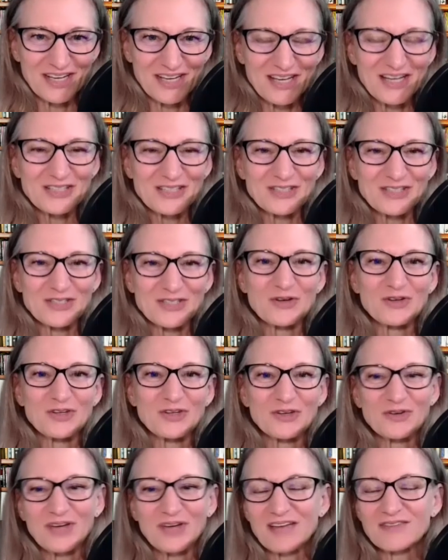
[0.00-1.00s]
So
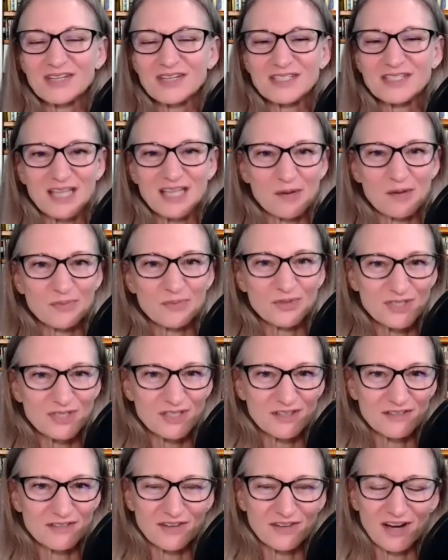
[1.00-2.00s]
you gave examples
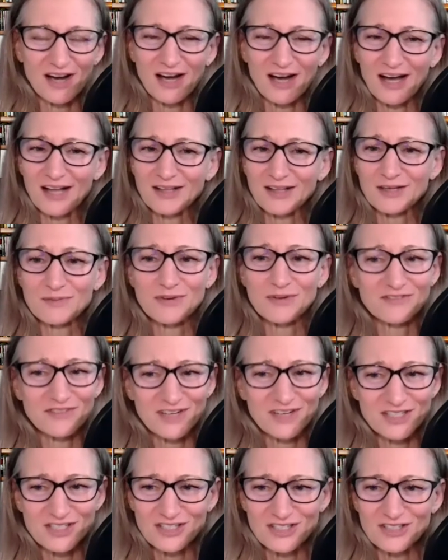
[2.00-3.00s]
of highly
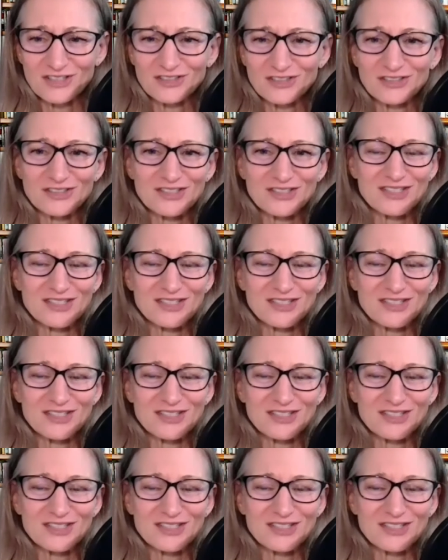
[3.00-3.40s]
professional,